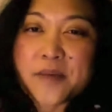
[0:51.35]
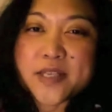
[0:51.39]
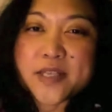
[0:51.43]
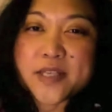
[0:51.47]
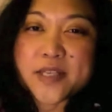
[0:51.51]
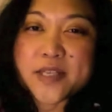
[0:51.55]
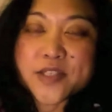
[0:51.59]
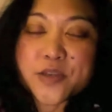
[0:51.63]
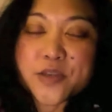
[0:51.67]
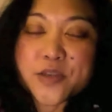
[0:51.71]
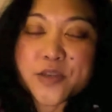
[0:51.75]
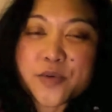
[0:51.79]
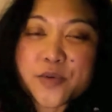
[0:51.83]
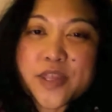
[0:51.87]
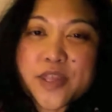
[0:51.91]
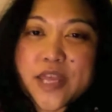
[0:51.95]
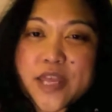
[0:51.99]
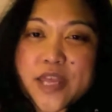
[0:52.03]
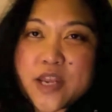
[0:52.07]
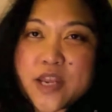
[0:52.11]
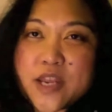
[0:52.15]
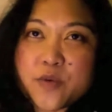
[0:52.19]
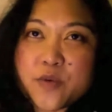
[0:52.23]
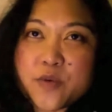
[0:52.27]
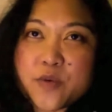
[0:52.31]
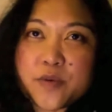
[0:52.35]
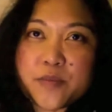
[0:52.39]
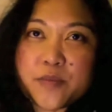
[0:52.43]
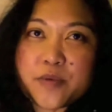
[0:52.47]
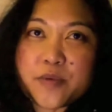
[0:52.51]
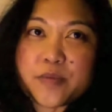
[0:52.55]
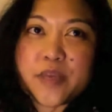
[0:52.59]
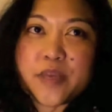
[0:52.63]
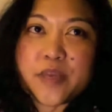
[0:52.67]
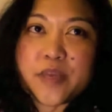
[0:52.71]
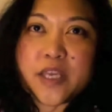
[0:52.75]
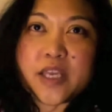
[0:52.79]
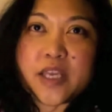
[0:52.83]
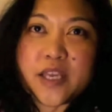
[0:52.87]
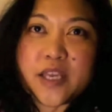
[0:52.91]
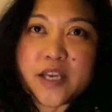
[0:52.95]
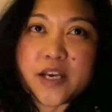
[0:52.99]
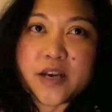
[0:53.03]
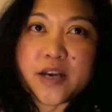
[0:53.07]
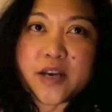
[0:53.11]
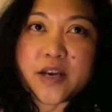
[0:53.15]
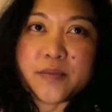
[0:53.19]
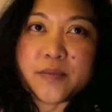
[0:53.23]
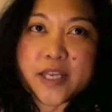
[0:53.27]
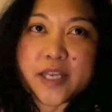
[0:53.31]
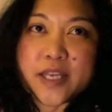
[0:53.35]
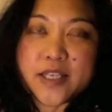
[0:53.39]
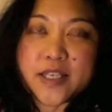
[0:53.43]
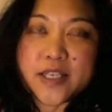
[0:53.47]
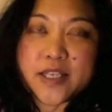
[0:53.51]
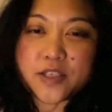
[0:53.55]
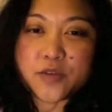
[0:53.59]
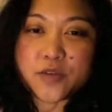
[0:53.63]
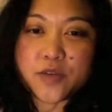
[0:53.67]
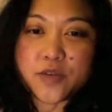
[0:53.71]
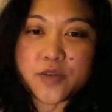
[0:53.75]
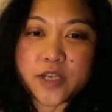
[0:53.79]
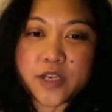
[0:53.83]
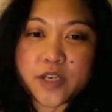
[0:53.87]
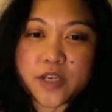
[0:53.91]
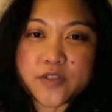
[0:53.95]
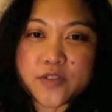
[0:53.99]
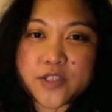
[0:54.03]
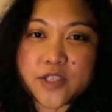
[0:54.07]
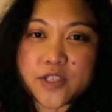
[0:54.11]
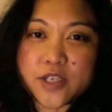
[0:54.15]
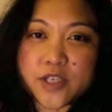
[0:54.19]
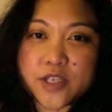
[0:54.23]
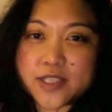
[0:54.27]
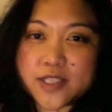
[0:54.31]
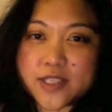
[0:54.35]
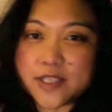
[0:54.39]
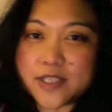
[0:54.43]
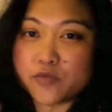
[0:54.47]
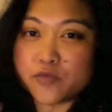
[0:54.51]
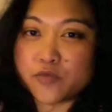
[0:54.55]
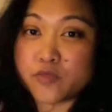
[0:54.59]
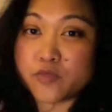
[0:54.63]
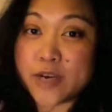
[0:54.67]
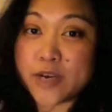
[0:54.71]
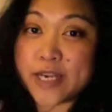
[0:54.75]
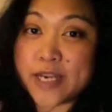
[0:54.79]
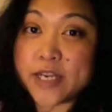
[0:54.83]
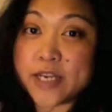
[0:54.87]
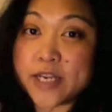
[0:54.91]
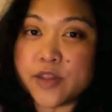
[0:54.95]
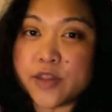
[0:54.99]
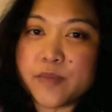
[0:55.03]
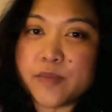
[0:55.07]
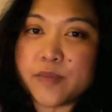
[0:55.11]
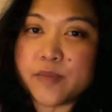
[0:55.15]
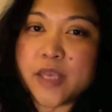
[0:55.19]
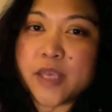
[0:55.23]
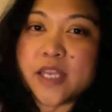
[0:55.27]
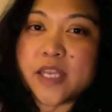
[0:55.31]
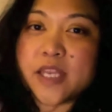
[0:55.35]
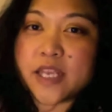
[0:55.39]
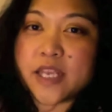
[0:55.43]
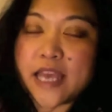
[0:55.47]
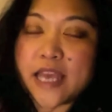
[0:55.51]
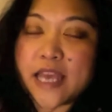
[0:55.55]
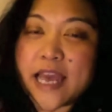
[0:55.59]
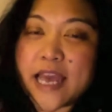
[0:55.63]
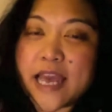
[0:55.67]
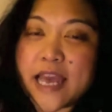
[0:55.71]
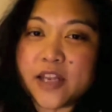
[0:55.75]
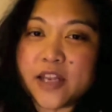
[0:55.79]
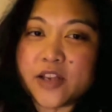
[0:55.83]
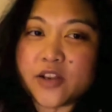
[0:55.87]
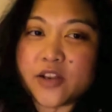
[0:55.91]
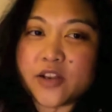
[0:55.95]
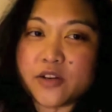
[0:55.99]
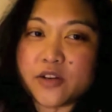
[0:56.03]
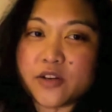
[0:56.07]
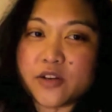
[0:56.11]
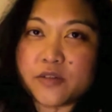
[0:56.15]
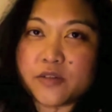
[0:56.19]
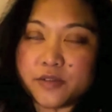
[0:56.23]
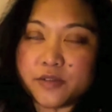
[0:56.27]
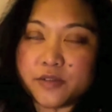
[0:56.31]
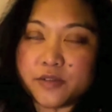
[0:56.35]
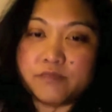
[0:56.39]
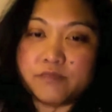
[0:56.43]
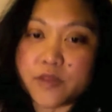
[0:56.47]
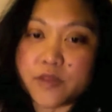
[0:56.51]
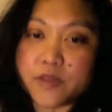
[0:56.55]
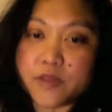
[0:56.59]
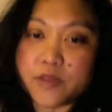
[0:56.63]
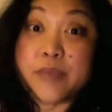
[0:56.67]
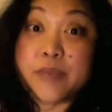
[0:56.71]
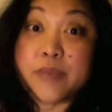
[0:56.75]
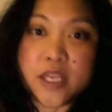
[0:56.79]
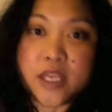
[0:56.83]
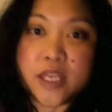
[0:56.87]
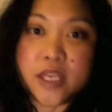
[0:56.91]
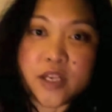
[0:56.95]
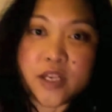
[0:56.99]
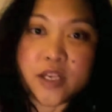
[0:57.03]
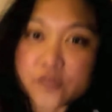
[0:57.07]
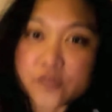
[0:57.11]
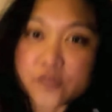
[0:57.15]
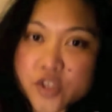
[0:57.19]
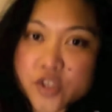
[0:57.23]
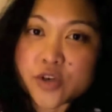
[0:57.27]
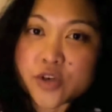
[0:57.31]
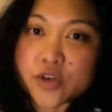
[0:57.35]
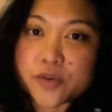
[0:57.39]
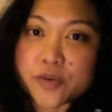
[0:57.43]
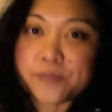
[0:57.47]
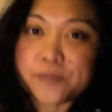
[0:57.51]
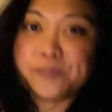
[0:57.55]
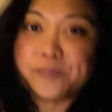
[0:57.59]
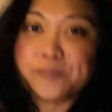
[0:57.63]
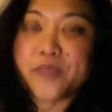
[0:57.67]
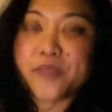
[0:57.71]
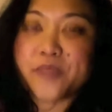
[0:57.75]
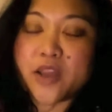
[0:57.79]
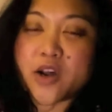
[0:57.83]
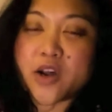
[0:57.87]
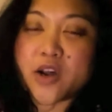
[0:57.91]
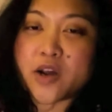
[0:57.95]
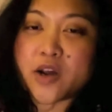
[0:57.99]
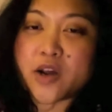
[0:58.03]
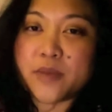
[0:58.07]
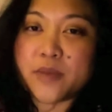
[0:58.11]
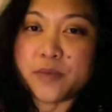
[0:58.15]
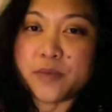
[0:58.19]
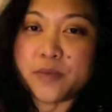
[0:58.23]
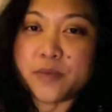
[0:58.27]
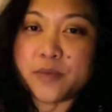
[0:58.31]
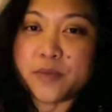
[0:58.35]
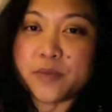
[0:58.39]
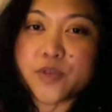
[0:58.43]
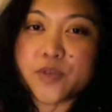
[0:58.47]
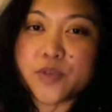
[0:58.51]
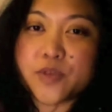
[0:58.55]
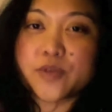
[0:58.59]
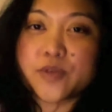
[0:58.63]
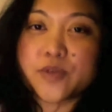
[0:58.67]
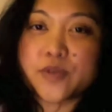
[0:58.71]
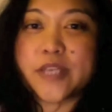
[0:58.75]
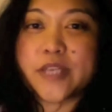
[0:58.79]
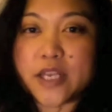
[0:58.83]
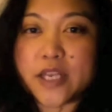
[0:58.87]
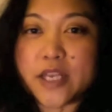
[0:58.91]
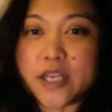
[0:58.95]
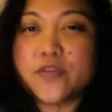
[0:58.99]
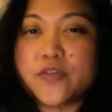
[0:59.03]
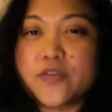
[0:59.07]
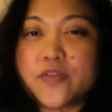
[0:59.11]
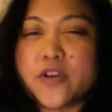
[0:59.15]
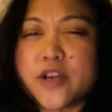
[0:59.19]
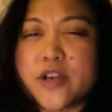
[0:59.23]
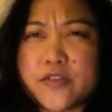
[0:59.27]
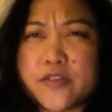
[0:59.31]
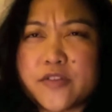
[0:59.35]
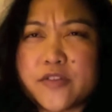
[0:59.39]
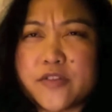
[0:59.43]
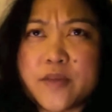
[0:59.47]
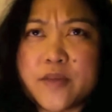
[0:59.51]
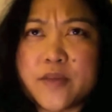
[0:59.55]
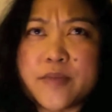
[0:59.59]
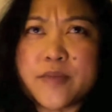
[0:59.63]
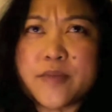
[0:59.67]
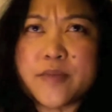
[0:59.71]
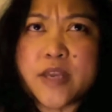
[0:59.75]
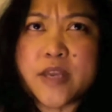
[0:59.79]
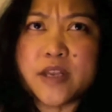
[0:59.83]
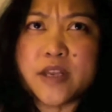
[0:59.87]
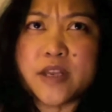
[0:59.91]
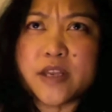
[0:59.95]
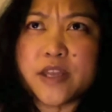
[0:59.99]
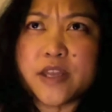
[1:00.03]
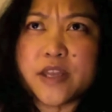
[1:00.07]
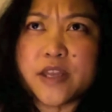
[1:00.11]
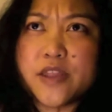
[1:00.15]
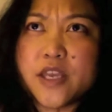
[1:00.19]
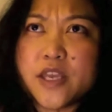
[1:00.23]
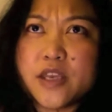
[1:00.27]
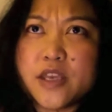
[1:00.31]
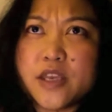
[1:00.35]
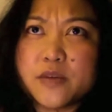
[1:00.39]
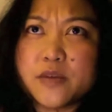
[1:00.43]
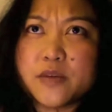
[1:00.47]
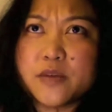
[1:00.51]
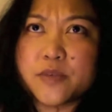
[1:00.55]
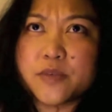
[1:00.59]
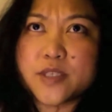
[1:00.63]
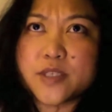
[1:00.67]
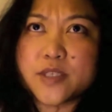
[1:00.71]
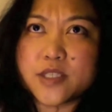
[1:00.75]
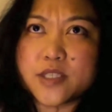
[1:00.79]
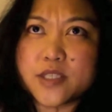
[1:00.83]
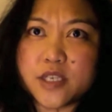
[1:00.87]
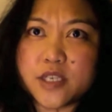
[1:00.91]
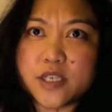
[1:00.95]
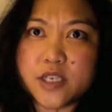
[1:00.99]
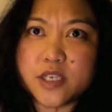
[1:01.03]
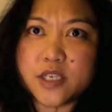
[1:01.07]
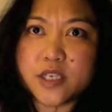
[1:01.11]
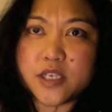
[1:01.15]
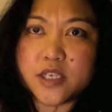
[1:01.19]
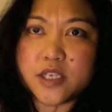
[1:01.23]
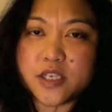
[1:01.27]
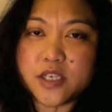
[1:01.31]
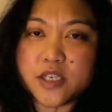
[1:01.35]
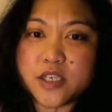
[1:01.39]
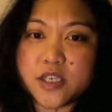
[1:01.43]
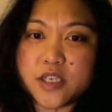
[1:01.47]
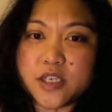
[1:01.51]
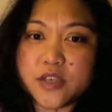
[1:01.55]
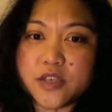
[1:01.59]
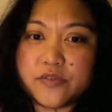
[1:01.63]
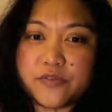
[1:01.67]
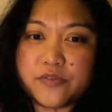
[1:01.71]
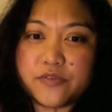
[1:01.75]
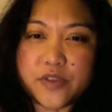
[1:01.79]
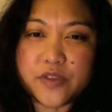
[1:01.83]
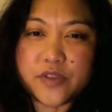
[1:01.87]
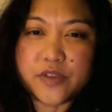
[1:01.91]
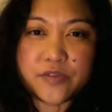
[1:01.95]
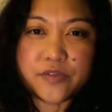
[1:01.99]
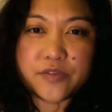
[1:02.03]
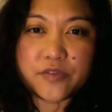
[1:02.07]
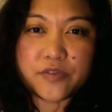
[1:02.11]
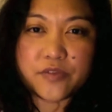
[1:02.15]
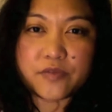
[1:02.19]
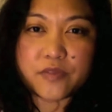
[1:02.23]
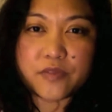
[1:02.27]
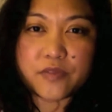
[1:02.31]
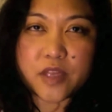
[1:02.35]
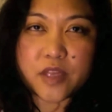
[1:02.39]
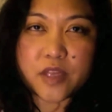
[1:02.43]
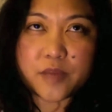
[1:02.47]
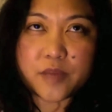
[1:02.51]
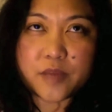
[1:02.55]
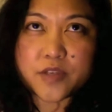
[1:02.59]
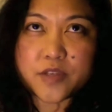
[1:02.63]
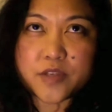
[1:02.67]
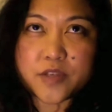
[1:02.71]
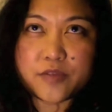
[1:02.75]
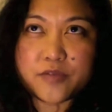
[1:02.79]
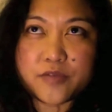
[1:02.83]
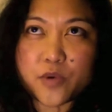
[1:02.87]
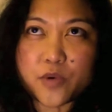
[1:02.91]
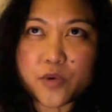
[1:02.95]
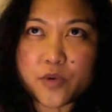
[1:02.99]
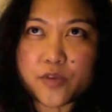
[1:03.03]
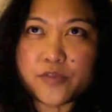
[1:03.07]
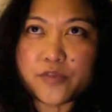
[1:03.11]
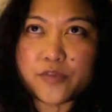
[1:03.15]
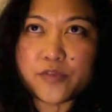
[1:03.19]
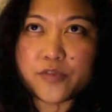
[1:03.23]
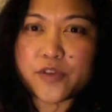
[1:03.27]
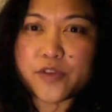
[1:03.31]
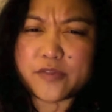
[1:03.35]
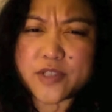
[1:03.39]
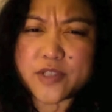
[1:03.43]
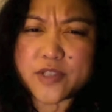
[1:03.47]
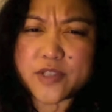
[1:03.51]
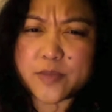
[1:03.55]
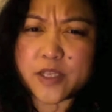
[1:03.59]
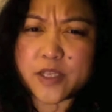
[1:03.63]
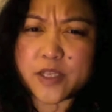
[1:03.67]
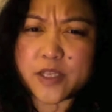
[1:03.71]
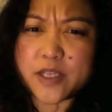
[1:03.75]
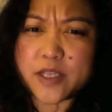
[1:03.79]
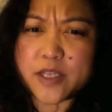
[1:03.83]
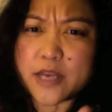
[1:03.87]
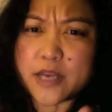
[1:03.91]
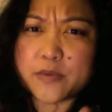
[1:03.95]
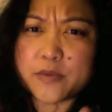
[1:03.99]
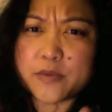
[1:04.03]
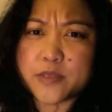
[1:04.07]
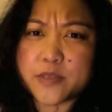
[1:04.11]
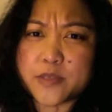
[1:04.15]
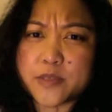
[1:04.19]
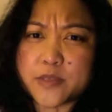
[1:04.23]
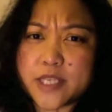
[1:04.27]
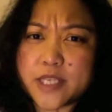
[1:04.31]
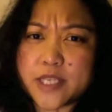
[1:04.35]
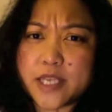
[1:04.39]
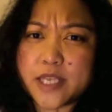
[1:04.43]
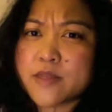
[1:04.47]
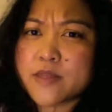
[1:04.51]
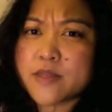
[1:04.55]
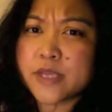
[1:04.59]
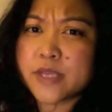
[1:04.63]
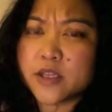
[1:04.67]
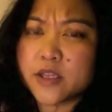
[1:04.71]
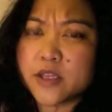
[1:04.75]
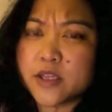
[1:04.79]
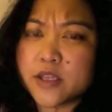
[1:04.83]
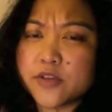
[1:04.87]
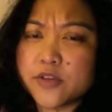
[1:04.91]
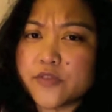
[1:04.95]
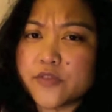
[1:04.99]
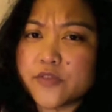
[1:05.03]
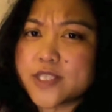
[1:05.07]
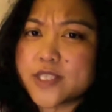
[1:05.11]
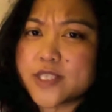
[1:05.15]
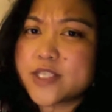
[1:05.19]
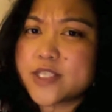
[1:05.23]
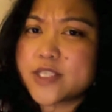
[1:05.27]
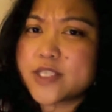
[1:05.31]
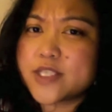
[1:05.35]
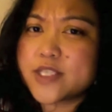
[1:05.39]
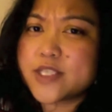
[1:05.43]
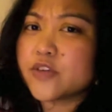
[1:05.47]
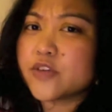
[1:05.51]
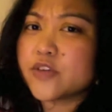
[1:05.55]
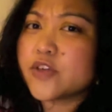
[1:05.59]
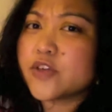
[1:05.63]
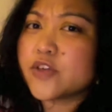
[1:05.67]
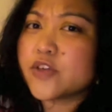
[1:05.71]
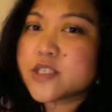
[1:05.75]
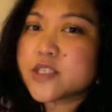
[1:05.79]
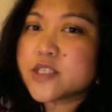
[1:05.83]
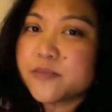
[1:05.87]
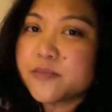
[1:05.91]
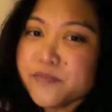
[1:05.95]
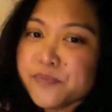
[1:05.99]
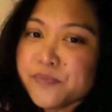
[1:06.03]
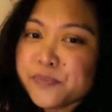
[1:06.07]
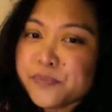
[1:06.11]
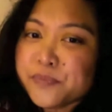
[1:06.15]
So with Anyone But Me, I guess you kind of started right at the beginning, and the beginning of the show. And With you kind of come in, I think it was the fifth episode, four or five, something like that. like in the middle of the series.